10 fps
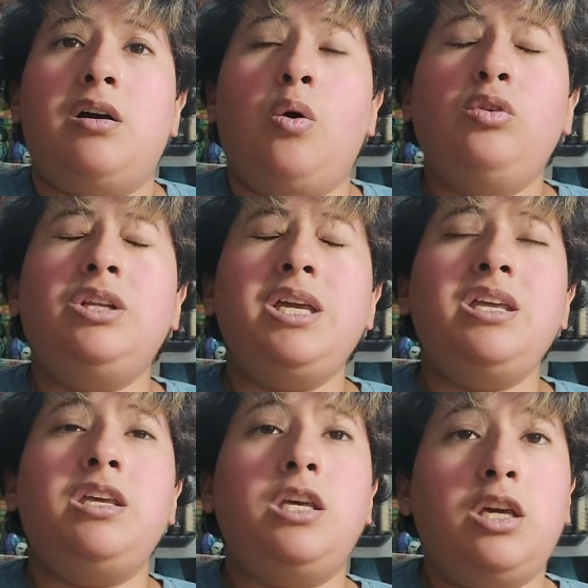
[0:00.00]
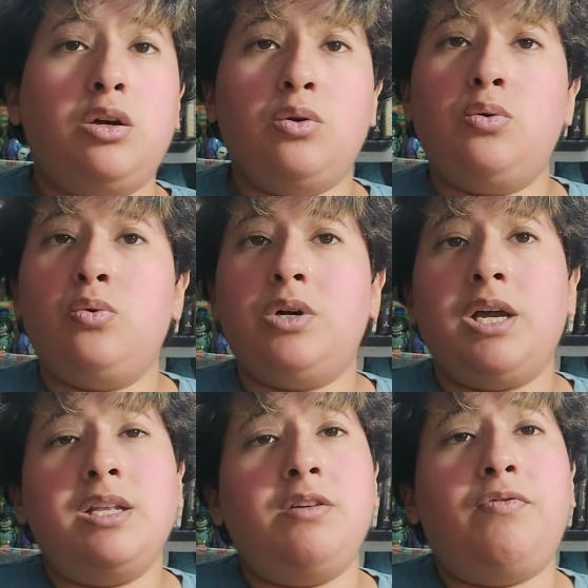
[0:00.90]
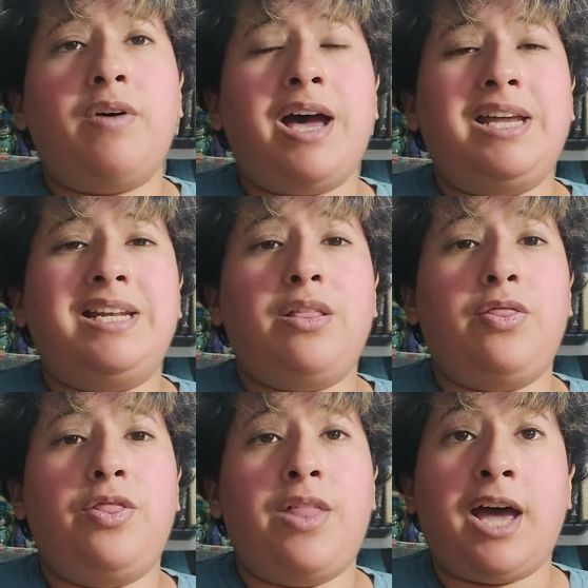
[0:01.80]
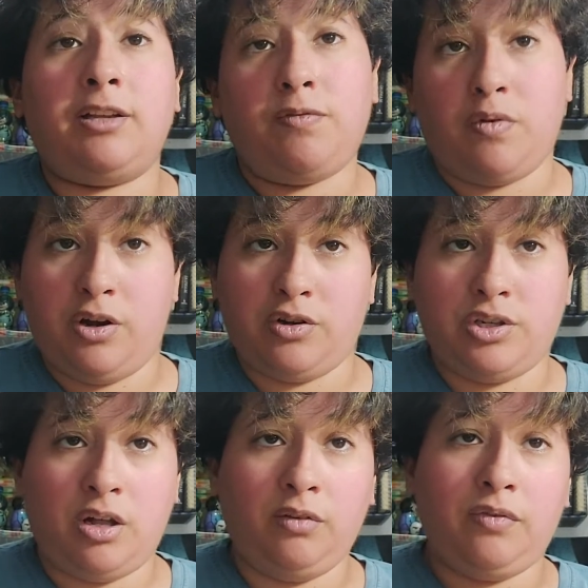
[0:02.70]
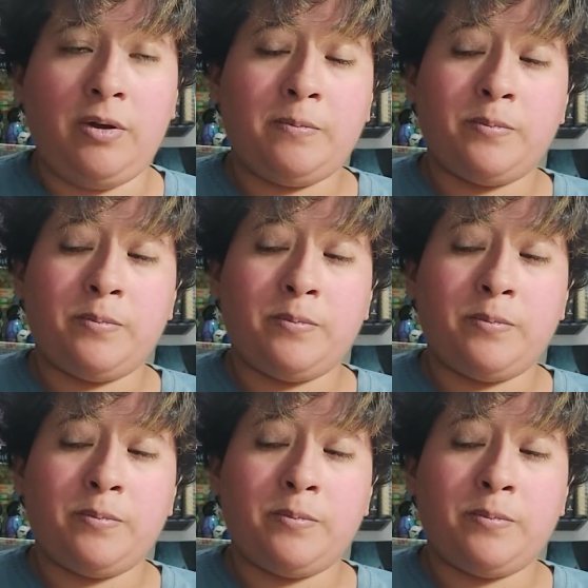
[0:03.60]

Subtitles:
only you can define that for yourself.